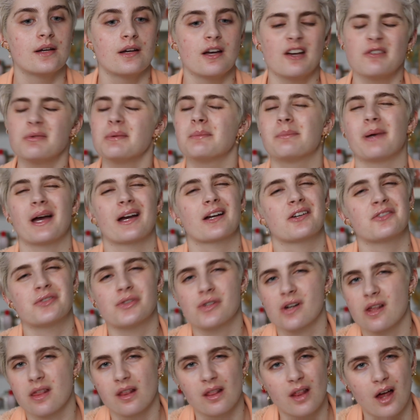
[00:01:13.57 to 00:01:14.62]
I've been back and
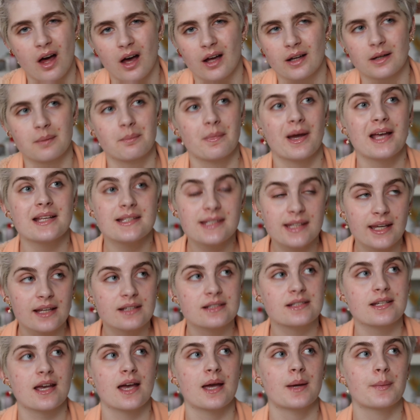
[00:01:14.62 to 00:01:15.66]
forth a lot. My
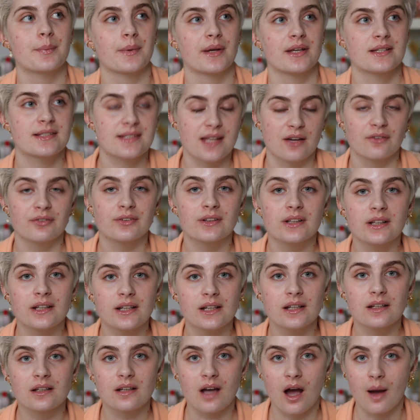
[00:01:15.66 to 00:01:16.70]
skin type is
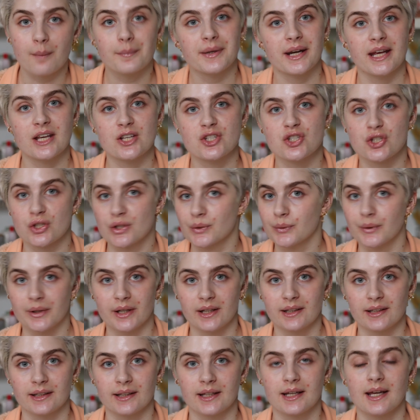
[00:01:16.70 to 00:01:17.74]
definitely combination
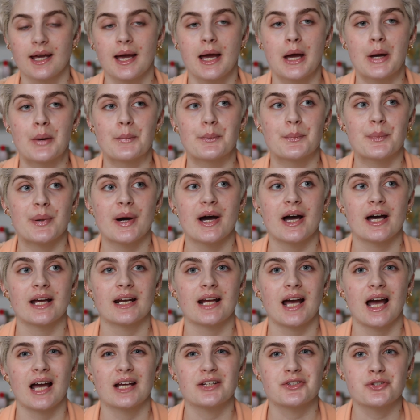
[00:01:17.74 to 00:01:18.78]
oily. But
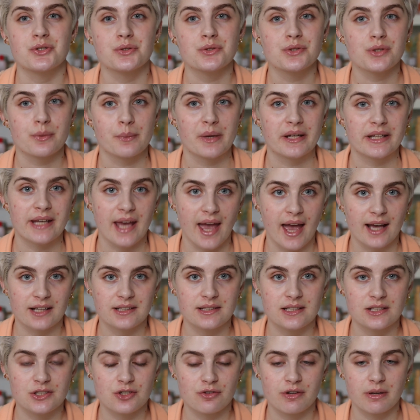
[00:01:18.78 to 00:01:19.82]
I do so many
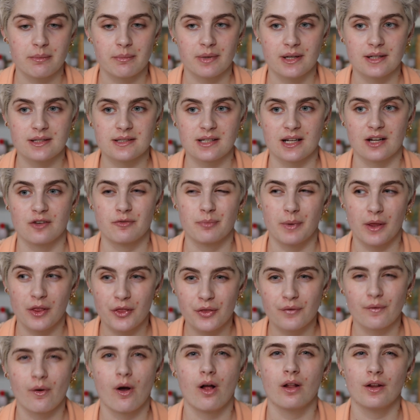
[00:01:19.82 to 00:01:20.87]
acne treatments and I've been
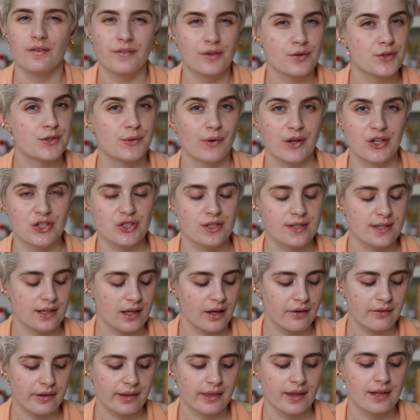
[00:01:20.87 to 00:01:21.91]
through all of those facials and
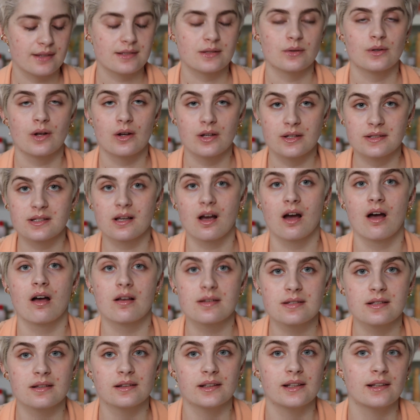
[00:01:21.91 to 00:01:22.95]
everything, so it's
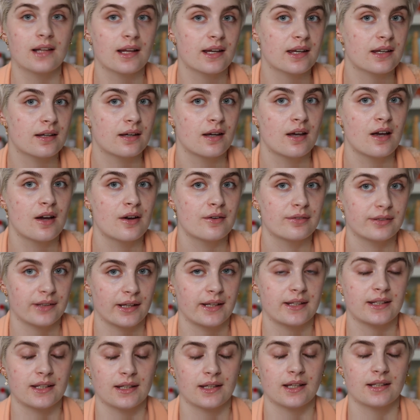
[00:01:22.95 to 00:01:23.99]
constantly like
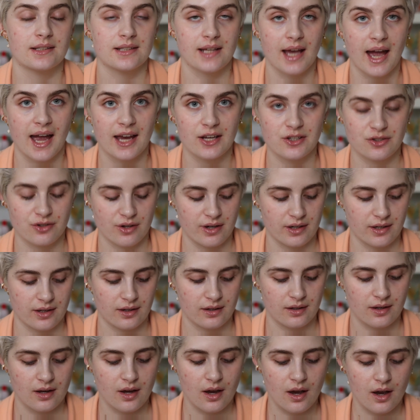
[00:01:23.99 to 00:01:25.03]
flaky and
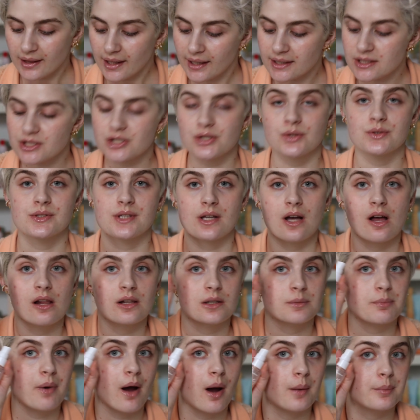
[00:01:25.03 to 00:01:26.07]
dehydrated. I like to use a
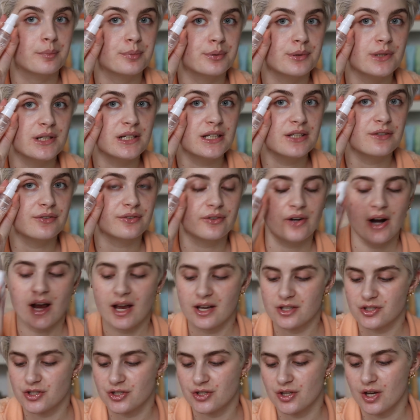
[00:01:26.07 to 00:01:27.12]
COLOURPOP Pretty
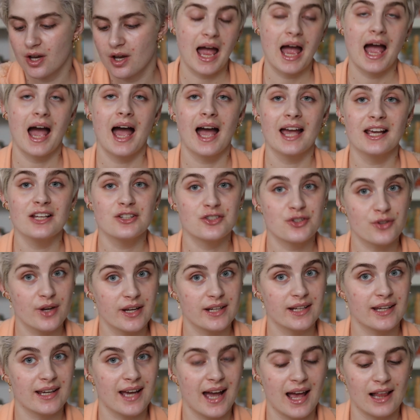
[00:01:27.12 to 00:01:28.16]
Fresh
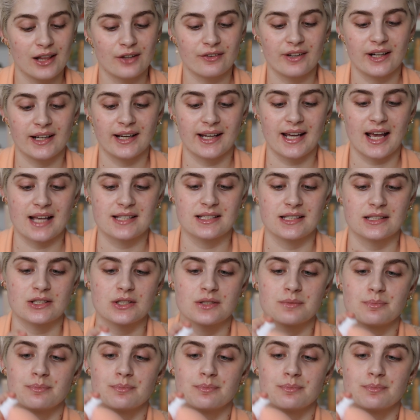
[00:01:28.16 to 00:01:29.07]
Hydrating Hyaluronic Acid